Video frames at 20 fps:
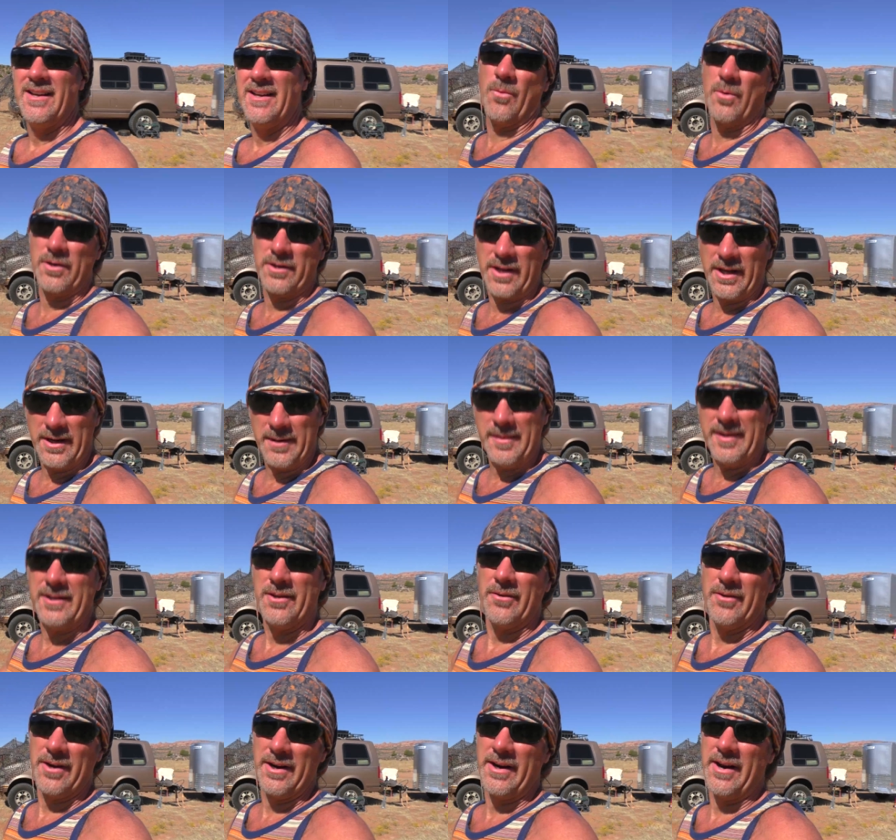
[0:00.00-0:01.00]
We're going to be
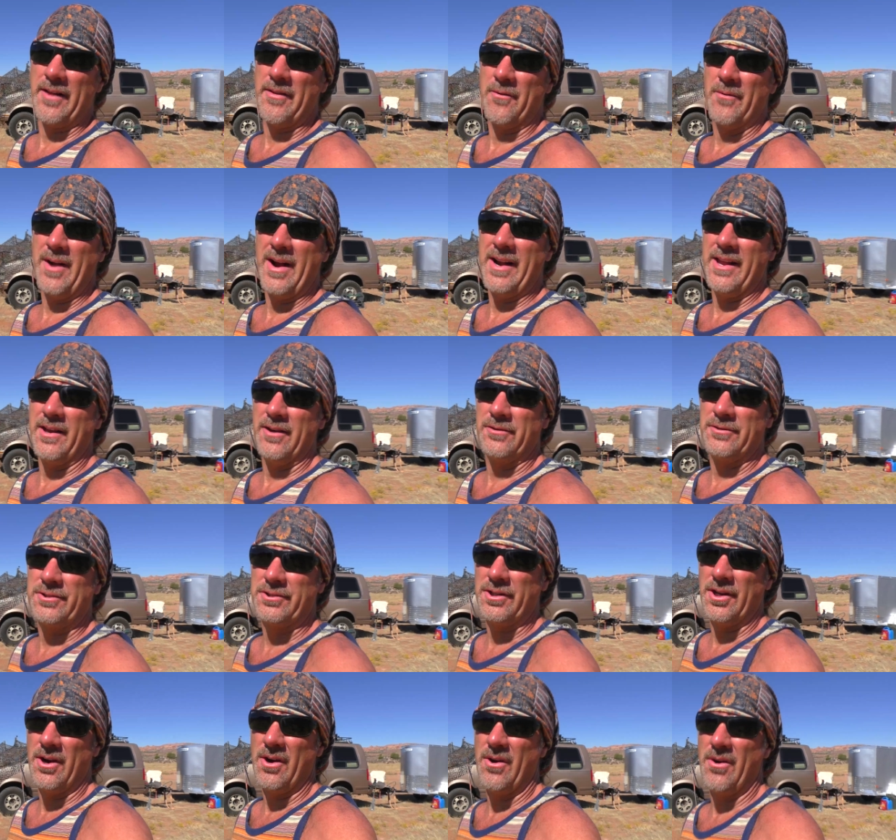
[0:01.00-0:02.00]
doing another radio
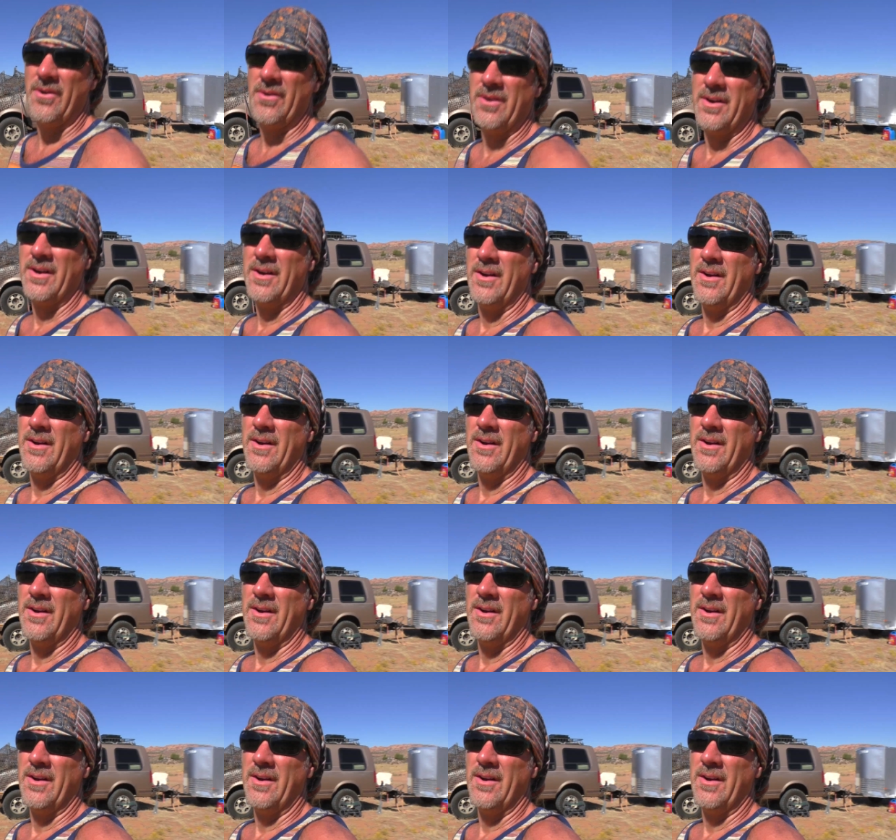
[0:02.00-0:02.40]
show